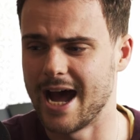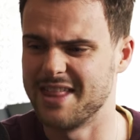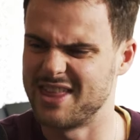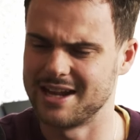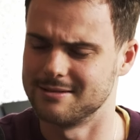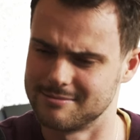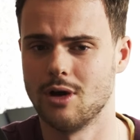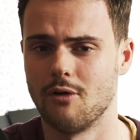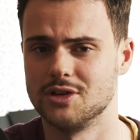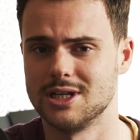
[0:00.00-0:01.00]
and then
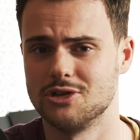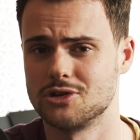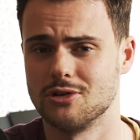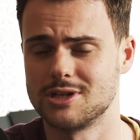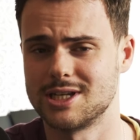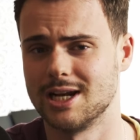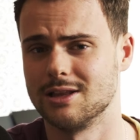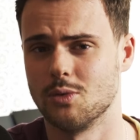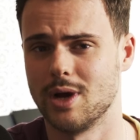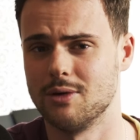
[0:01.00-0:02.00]
obviously just not selling
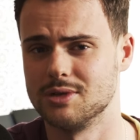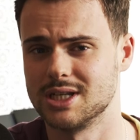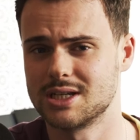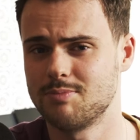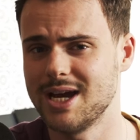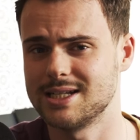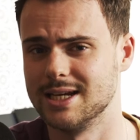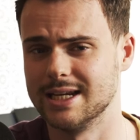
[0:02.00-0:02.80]
the way it was expected.